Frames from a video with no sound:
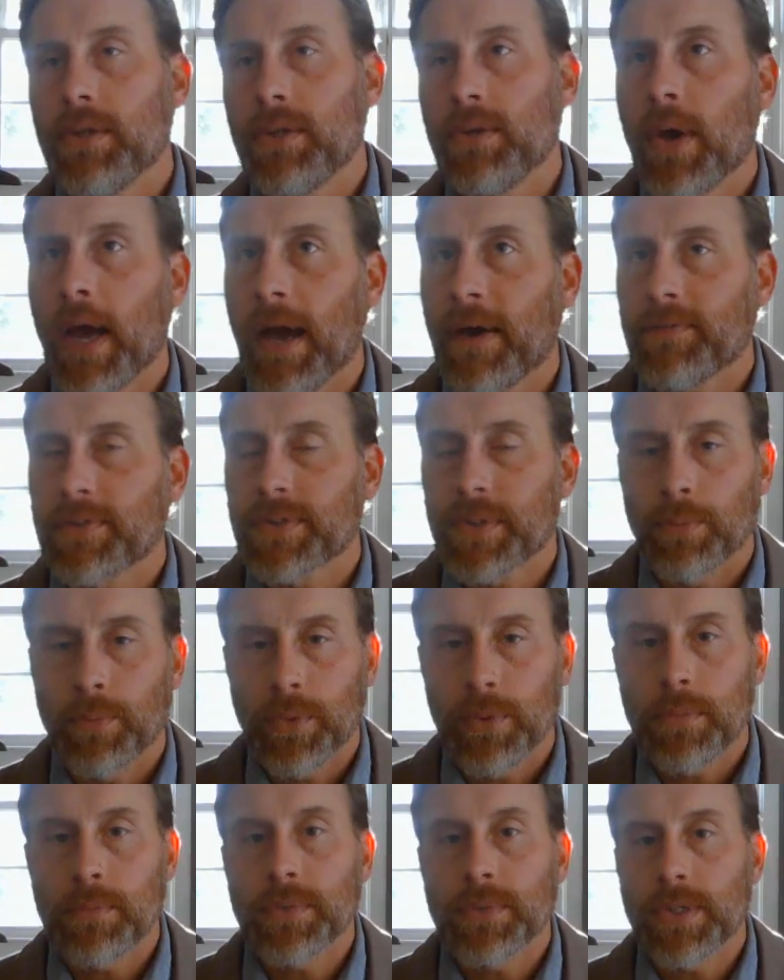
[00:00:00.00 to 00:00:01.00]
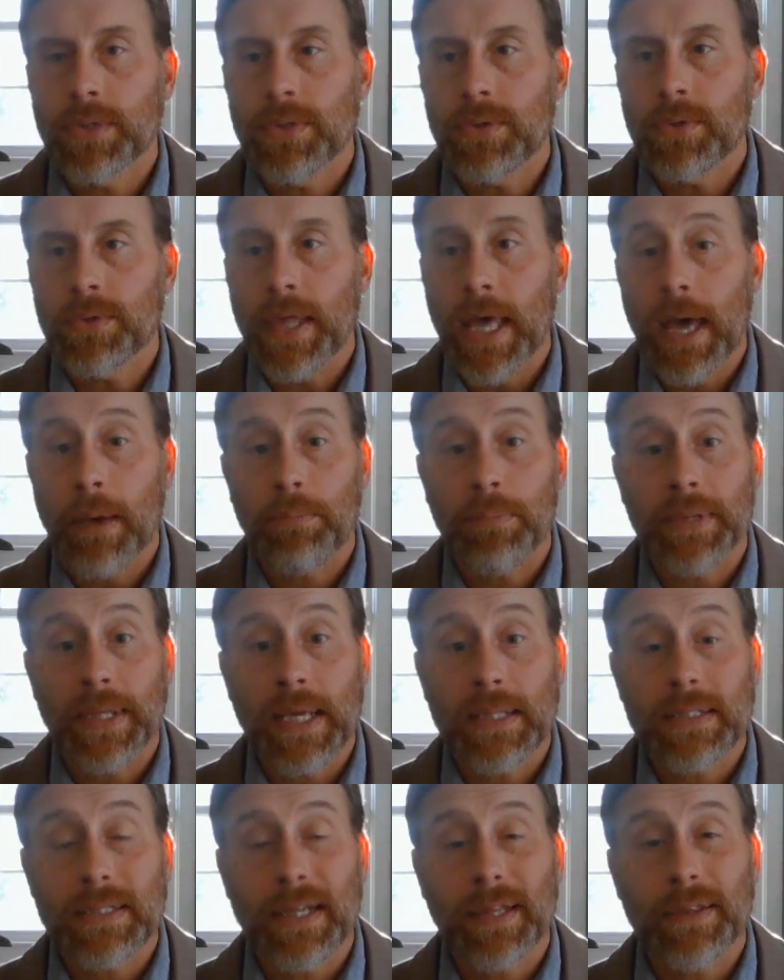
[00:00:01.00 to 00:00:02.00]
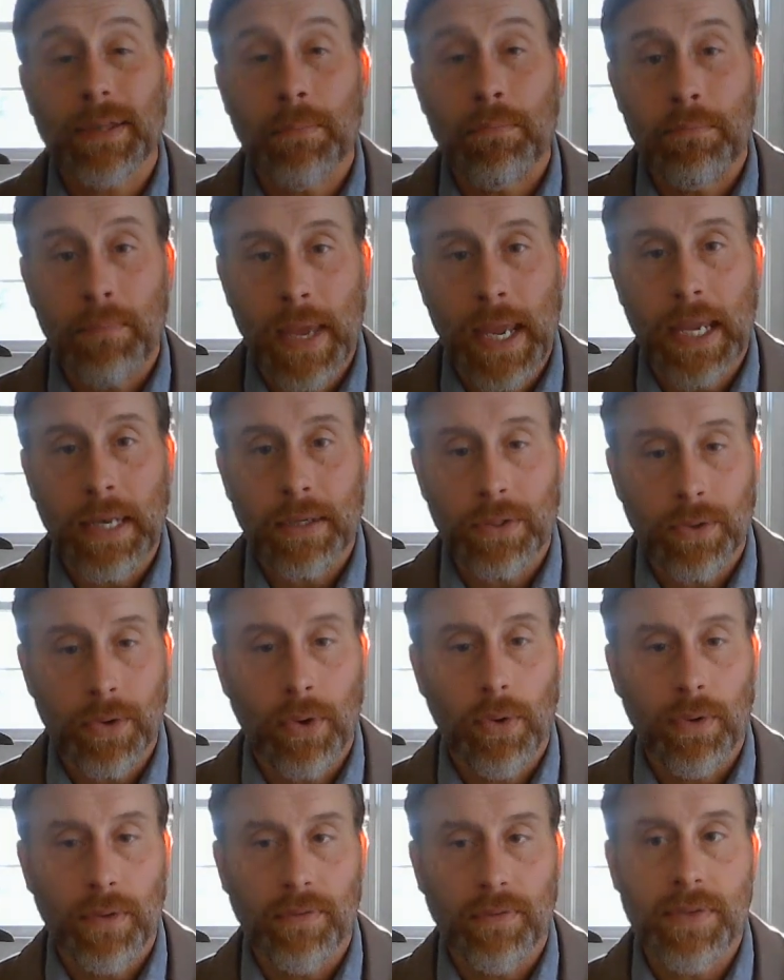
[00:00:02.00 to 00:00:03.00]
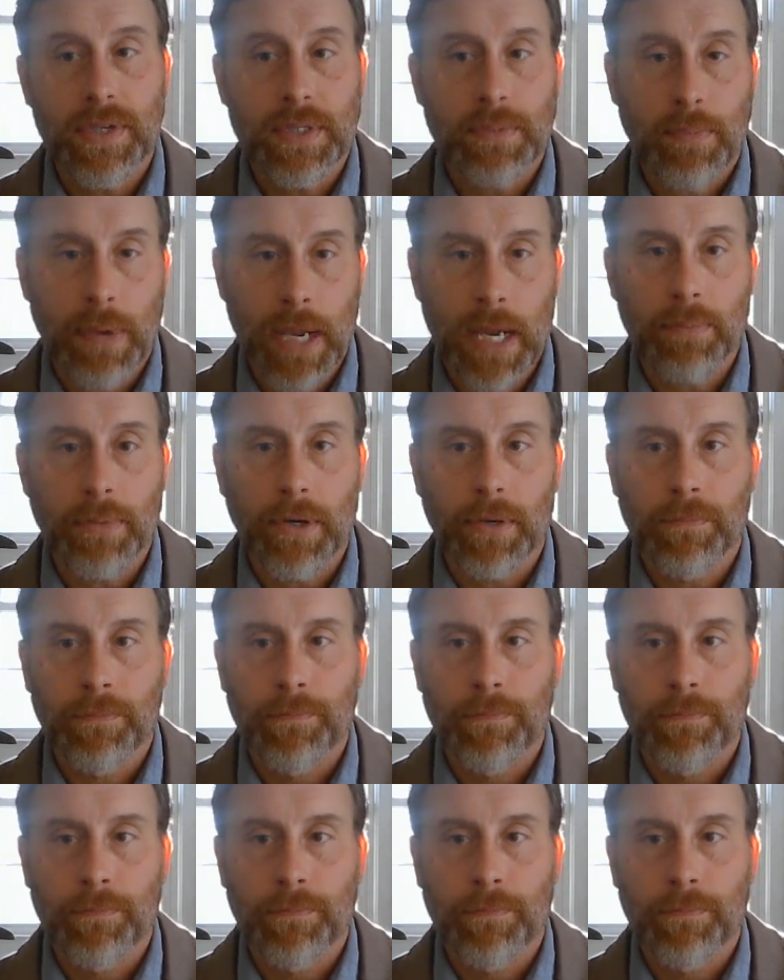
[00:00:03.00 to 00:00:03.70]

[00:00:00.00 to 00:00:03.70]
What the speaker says: you have some room to do that, but that's not the main goal of this paper.